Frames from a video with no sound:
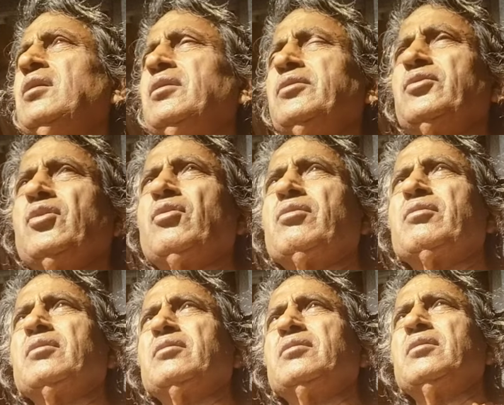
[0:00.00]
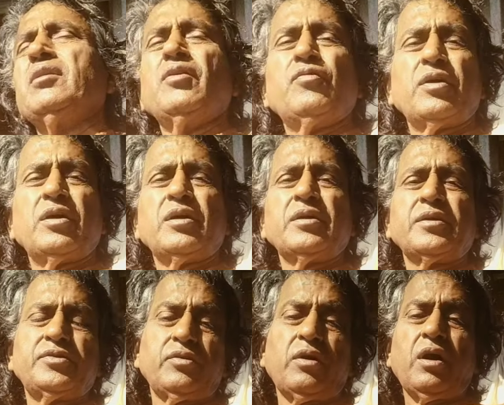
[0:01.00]
your liver,
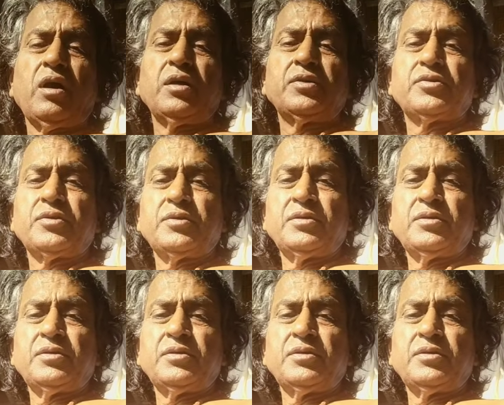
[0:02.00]
your heart,